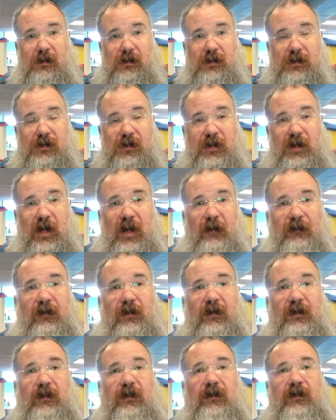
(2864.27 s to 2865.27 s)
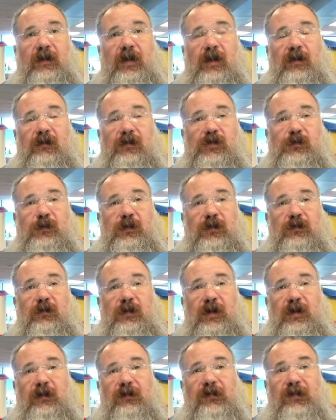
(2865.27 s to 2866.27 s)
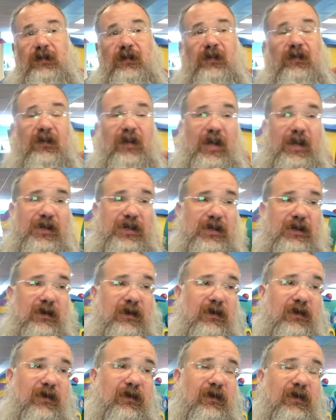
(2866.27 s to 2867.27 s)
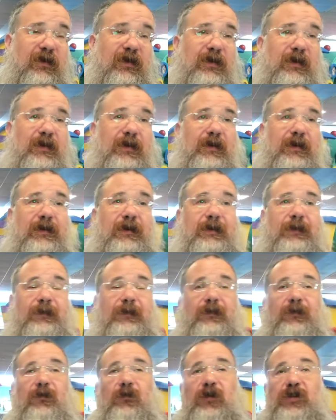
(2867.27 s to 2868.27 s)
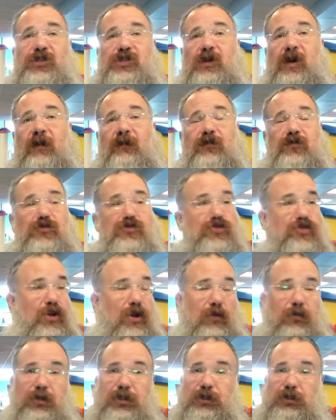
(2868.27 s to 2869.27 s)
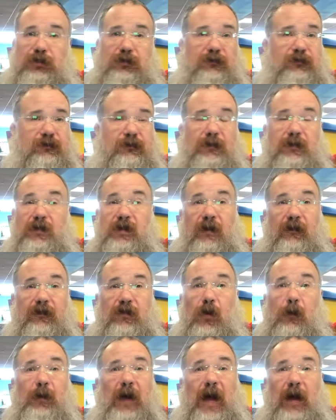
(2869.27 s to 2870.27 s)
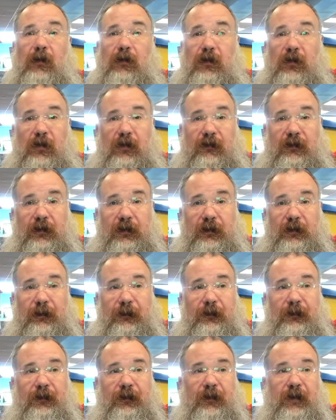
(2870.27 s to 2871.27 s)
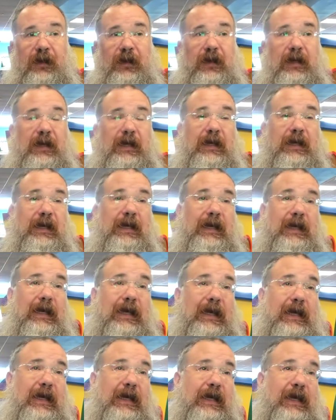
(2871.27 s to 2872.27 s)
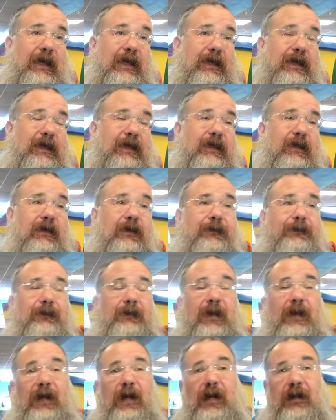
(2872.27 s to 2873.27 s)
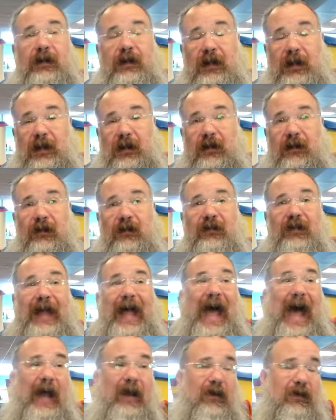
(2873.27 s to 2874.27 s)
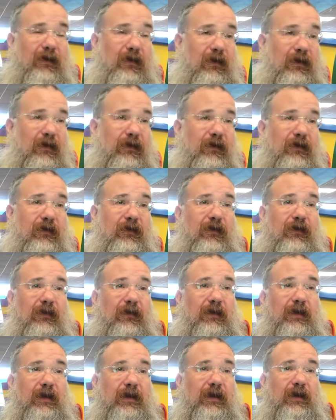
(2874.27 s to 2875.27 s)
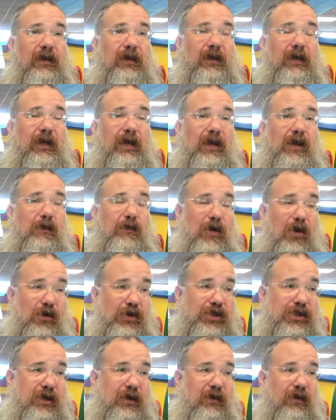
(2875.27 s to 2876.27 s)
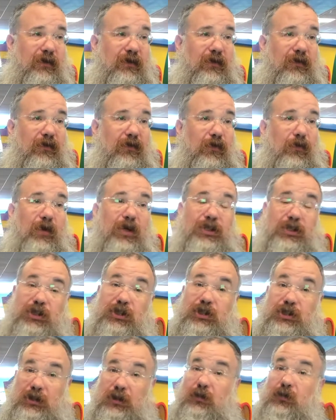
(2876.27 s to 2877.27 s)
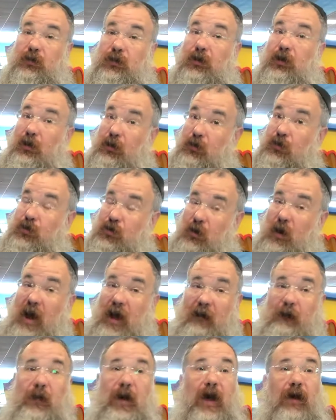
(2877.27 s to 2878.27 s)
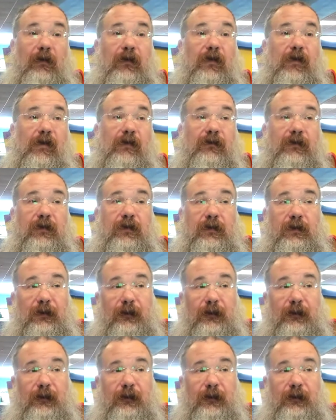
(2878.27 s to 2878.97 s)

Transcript: So you have to distinguish between sensations, which you have no, you have no power over, and ideas, attitudes, and emotions, which you do have power over.